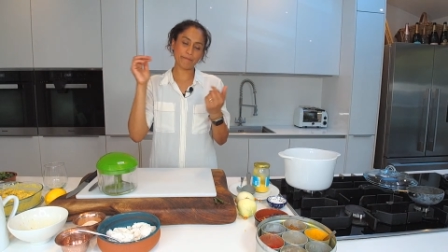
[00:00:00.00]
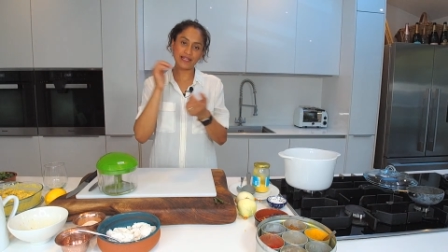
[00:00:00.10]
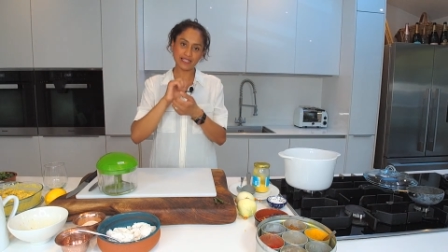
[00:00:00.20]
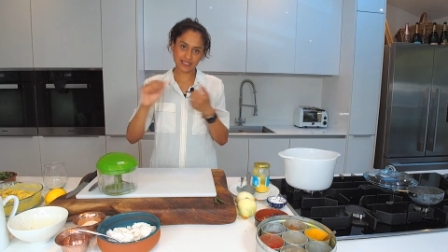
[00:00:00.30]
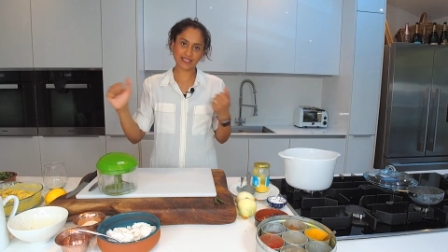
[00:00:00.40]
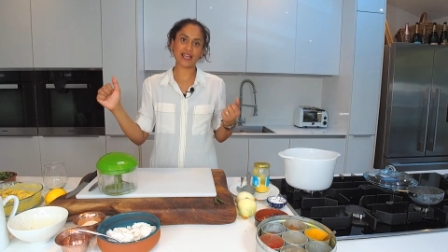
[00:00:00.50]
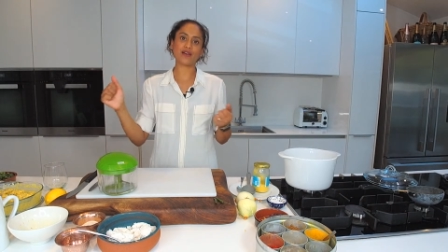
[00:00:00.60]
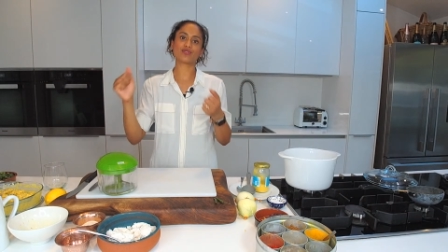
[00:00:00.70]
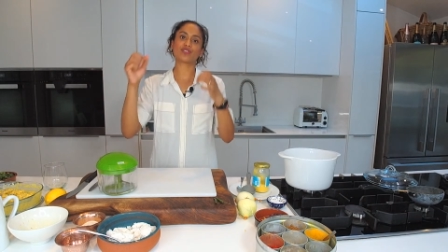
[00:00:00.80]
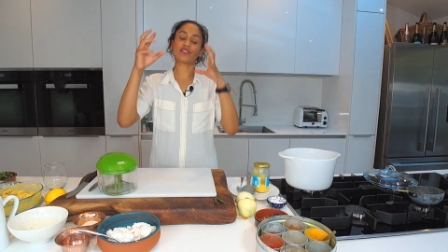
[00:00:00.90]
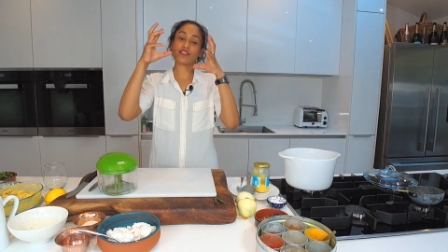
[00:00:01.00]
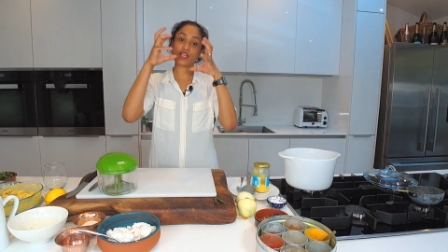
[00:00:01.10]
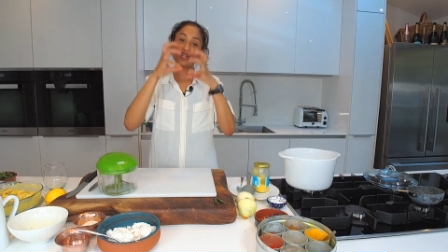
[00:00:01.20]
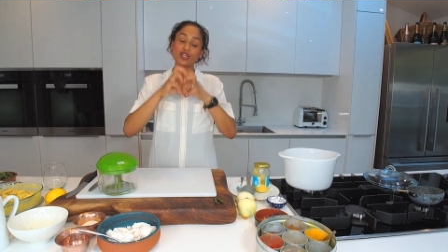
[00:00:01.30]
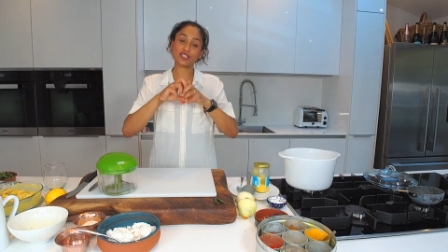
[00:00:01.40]
blitzed down so that
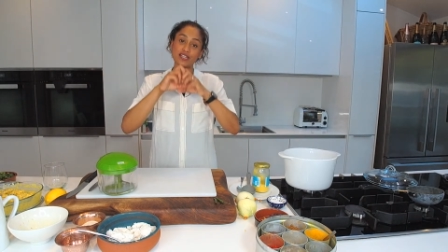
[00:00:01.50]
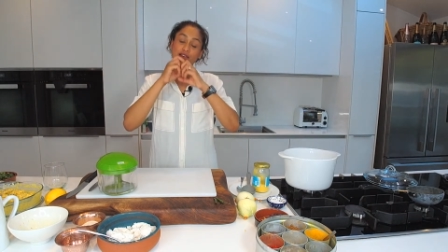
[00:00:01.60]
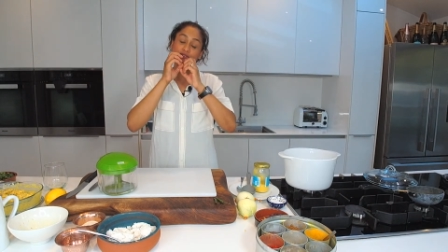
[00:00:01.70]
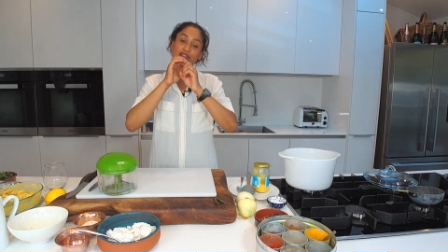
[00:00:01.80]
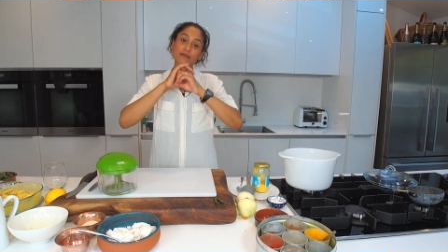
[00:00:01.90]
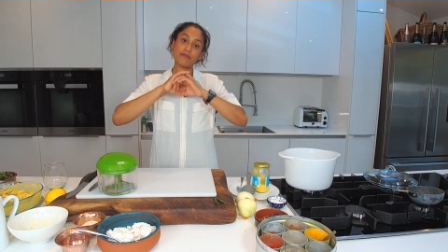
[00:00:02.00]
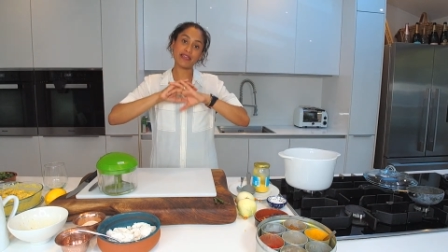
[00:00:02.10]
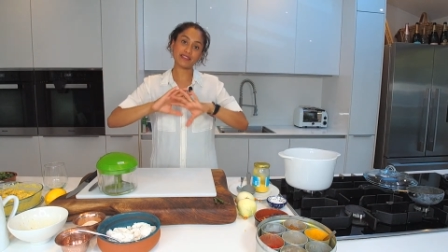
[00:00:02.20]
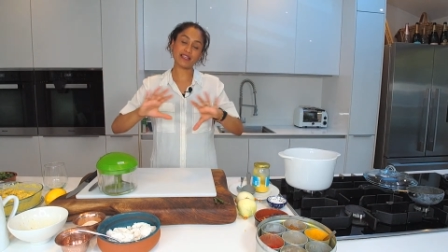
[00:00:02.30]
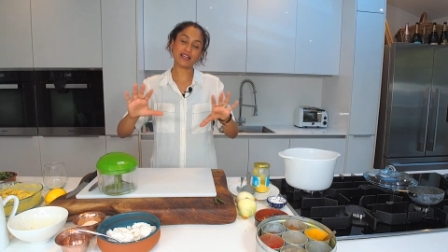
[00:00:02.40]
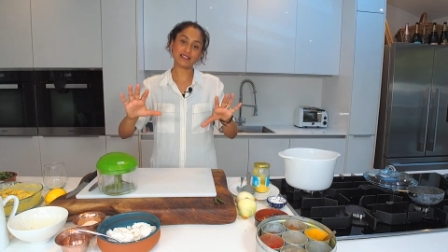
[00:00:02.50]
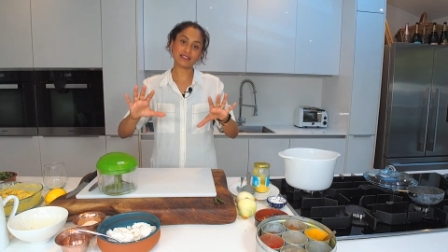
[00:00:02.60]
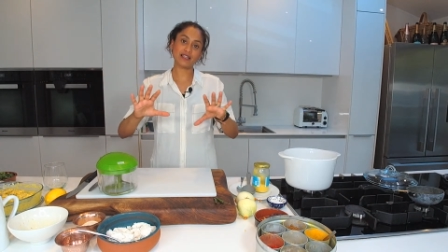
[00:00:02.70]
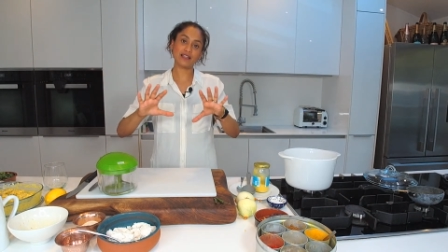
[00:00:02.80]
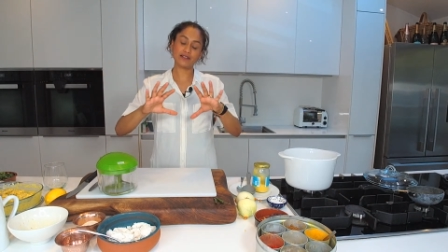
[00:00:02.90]
they cook down and they make
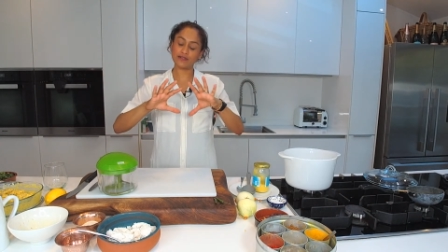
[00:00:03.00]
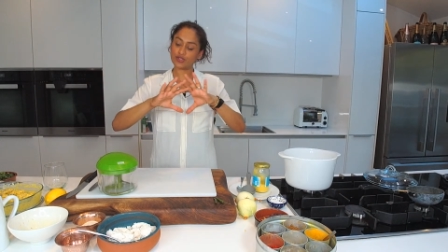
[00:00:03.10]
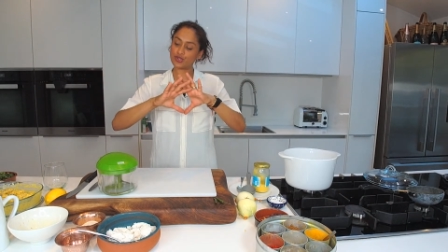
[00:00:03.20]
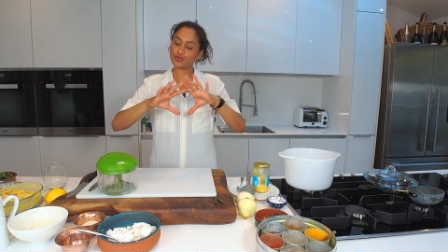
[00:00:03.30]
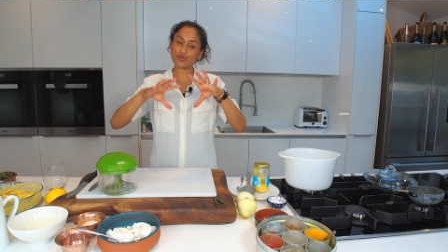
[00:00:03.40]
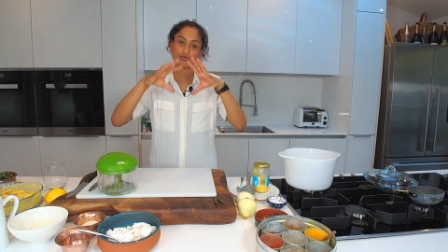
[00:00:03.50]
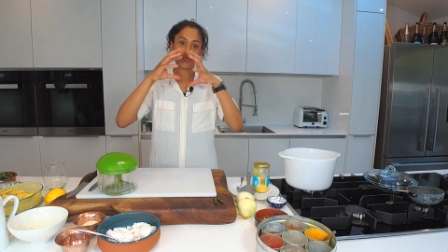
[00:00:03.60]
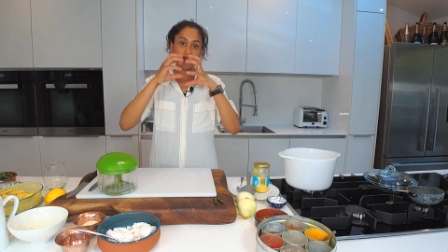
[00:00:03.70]
that sauce